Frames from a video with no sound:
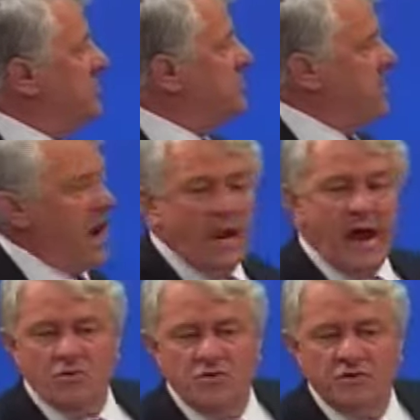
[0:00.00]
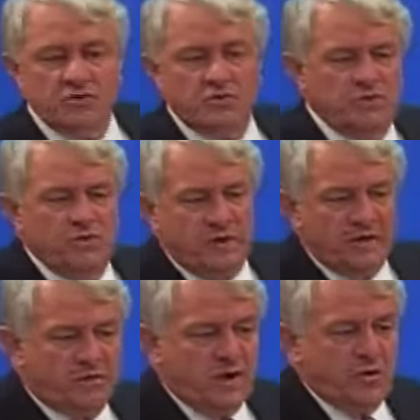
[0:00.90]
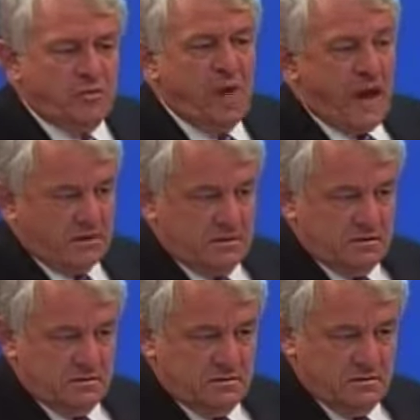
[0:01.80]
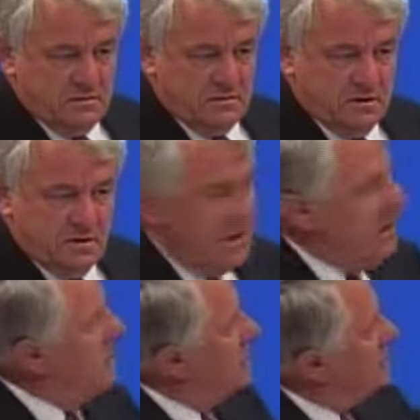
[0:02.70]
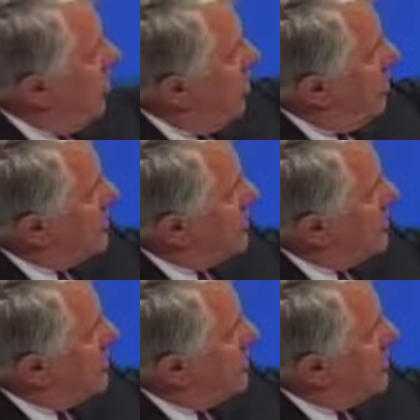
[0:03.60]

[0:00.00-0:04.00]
is, yeah, how do you get a record back? All